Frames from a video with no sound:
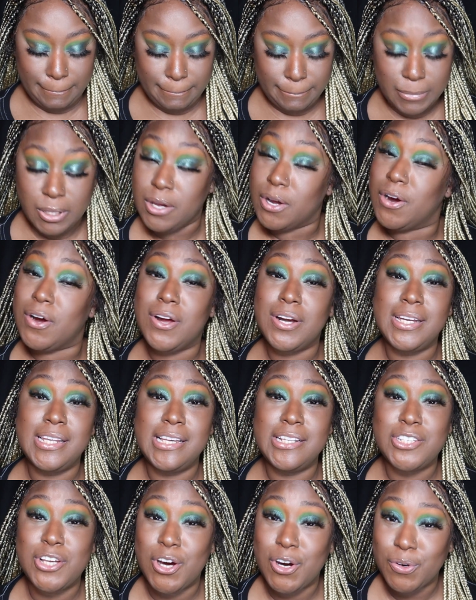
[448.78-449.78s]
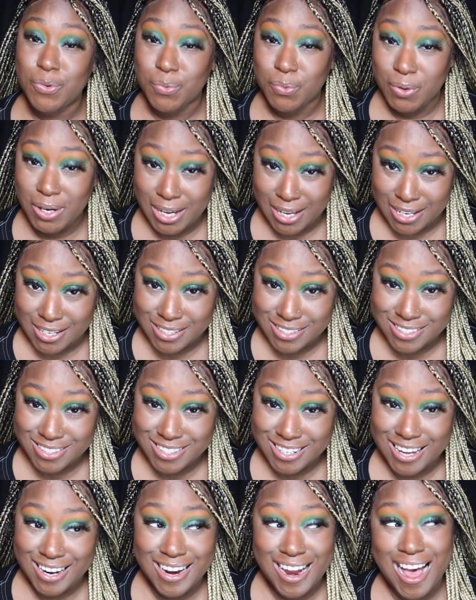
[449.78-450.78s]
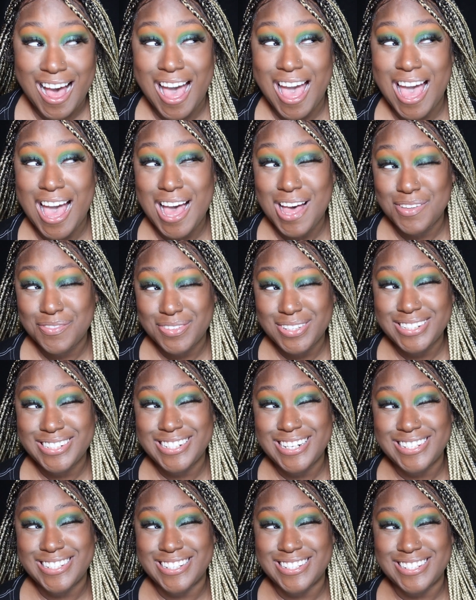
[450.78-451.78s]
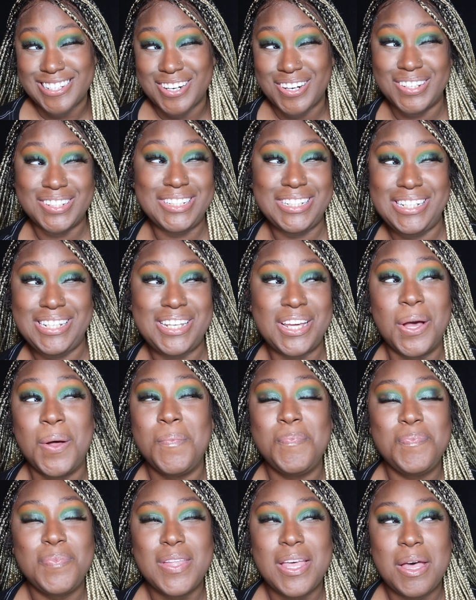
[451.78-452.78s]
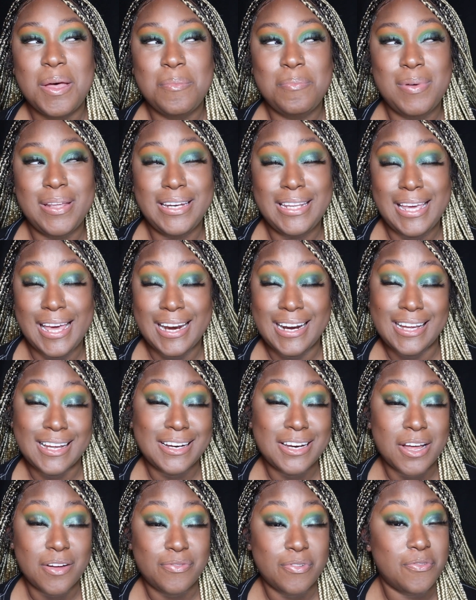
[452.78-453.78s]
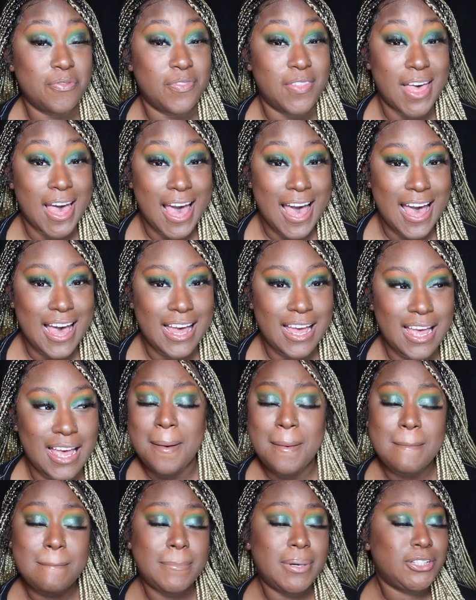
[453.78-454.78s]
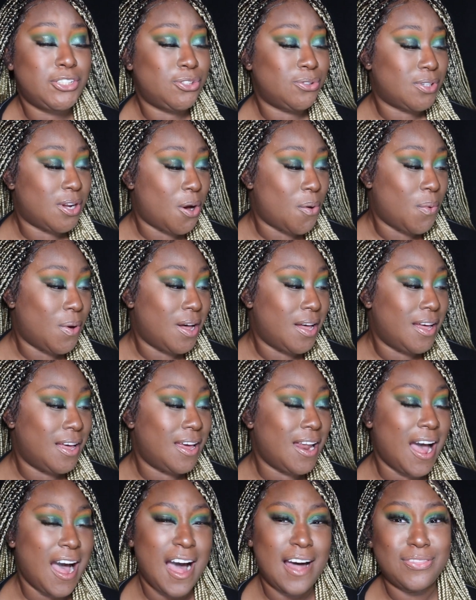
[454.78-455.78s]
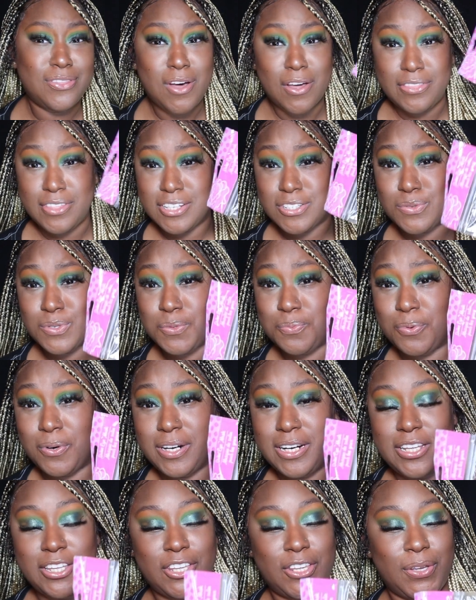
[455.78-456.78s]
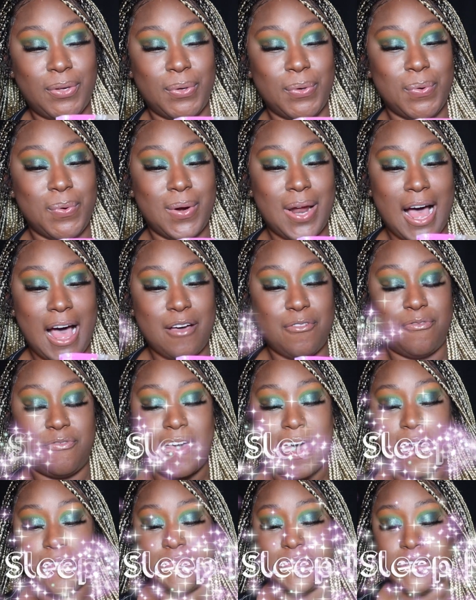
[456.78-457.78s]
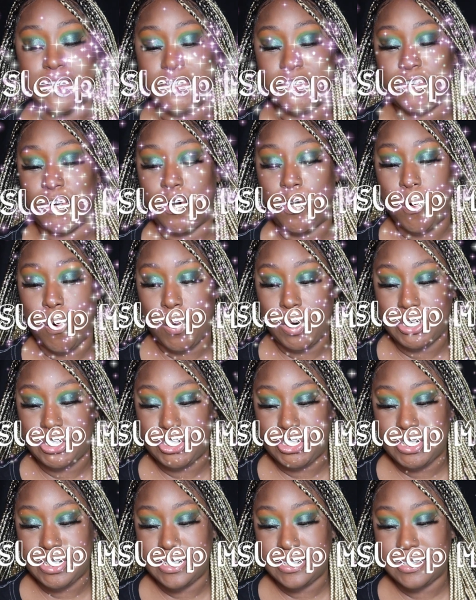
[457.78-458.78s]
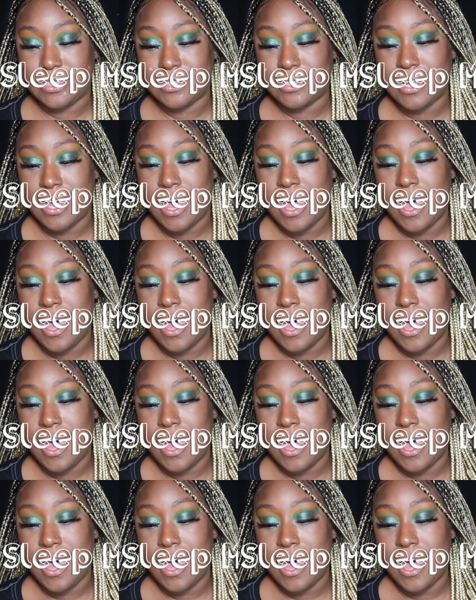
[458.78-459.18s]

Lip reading: your girl needs her rest, and I haven't necessarily been getting enough of that. But you know what? I thought this was pretty cute. I found this gorgeous